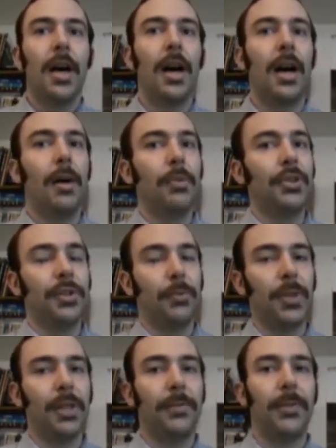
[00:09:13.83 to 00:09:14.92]
uh, which is a
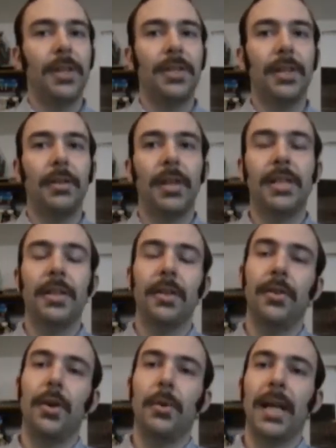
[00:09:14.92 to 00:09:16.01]
really fun series,
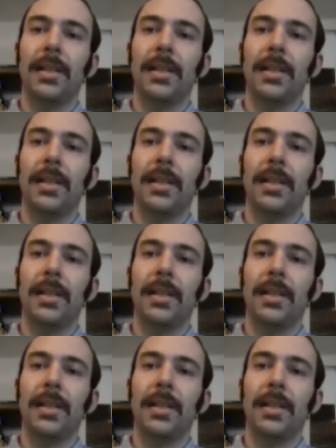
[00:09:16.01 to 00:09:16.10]
though it